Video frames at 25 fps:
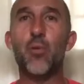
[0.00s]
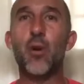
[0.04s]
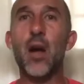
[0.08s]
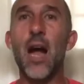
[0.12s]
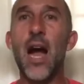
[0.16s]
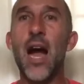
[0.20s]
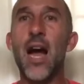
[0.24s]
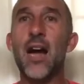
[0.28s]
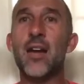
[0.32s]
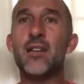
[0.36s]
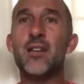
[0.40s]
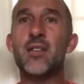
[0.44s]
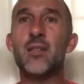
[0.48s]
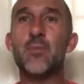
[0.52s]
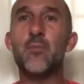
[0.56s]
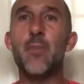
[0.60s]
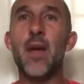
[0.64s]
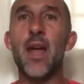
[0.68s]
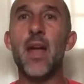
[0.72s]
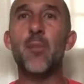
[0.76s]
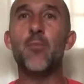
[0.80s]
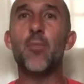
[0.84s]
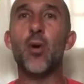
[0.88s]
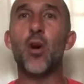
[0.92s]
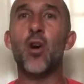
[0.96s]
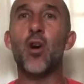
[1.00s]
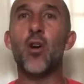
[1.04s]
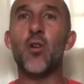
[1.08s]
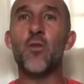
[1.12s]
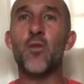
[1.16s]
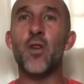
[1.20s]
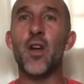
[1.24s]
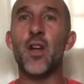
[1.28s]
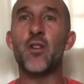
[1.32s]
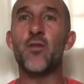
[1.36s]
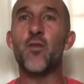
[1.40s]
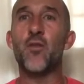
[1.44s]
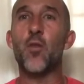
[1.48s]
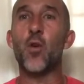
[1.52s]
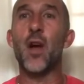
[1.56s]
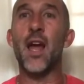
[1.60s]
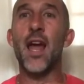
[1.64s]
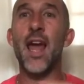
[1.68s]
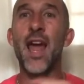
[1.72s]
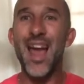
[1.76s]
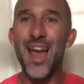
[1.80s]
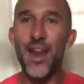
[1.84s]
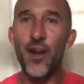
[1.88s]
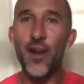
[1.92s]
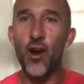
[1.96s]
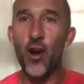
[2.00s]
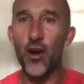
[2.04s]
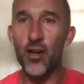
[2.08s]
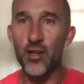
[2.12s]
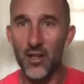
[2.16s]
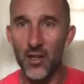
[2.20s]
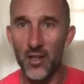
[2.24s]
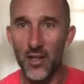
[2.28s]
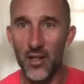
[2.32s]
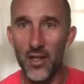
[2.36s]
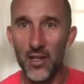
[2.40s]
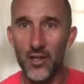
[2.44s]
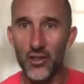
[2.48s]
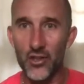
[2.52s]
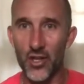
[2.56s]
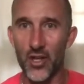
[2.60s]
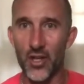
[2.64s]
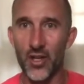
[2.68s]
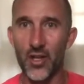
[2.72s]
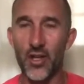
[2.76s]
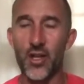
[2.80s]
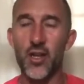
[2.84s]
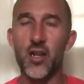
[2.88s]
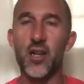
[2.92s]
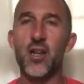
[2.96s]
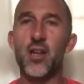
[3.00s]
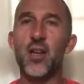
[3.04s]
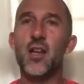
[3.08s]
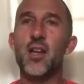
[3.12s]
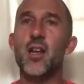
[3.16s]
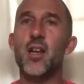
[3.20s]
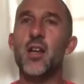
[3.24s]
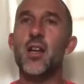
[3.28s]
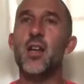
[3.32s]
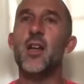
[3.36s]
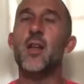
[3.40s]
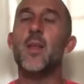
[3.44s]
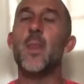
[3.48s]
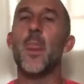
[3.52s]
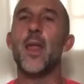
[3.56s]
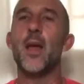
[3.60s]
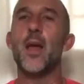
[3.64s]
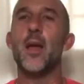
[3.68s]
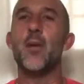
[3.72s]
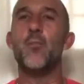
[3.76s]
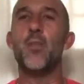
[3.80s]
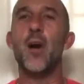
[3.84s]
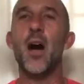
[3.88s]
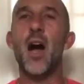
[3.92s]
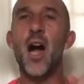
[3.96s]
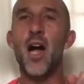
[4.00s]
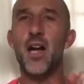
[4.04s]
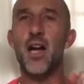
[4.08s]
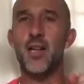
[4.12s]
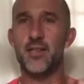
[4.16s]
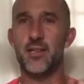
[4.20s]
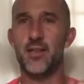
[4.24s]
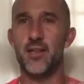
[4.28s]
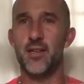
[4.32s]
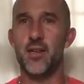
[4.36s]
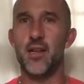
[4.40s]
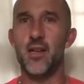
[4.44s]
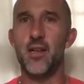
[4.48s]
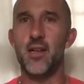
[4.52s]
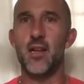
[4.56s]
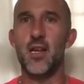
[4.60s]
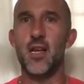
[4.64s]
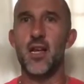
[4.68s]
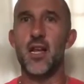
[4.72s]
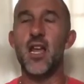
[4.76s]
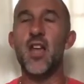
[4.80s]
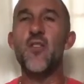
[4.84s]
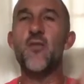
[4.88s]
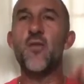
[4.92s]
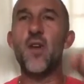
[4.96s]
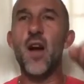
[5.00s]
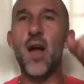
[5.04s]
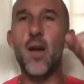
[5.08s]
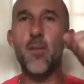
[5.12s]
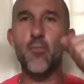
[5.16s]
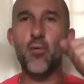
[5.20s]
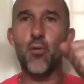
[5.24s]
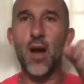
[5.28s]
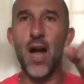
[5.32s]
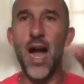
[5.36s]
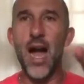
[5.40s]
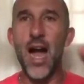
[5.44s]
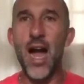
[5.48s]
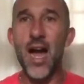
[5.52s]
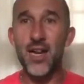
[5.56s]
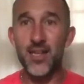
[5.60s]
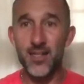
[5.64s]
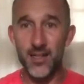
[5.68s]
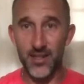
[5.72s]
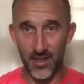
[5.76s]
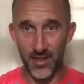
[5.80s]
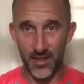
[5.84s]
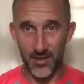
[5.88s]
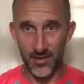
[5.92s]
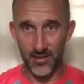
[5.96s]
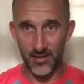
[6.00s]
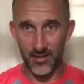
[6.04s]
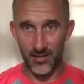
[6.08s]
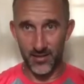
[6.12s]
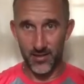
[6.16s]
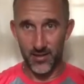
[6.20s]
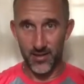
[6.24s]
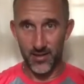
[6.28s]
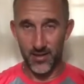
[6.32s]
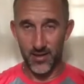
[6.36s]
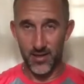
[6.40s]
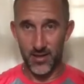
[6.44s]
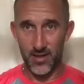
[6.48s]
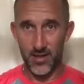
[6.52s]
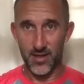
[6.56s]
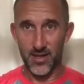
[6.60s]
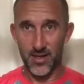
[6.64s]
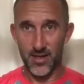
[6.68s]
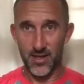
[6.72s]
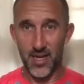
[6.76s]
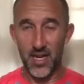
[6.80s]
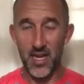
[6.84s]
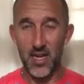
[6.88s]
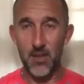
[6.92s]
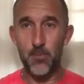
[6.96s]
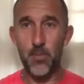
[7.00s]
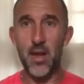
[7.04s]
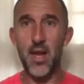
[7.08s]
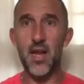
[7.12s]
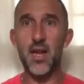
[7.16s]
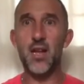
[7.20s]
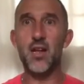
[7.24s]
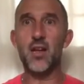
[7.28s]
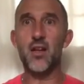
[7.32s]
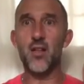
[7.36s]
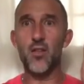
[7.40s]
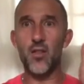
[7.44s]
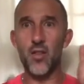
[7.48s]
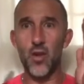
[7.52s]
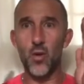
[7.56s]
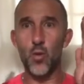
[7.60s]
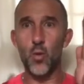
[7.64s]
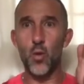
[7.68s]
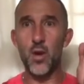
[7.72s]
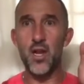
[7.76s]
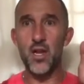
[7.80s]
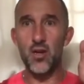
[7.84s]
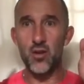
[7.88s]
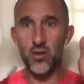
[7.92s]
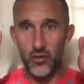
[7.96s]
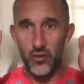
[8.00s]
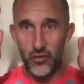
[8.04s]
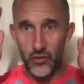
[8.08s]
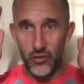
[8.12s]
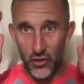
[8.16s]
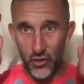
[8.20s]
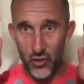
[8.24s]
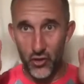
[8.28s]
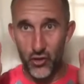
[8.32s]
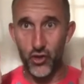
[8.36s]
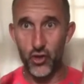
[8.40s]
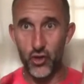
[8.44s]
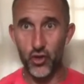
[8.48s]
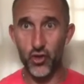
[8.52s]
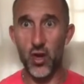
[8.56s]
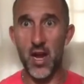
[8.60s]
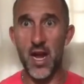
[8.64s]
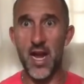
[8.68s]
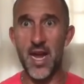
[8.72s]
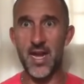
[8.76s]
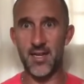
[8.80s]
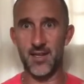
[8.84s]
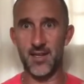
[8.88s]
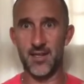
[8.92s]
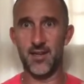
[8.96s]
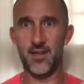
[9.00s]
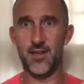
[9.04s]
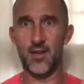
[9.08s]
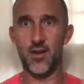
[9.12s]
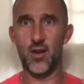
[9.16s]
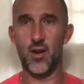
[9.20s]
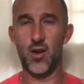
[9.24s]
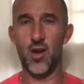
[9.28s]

practice made perfect for a head-on collision. But if I practice keeping the wheels straight,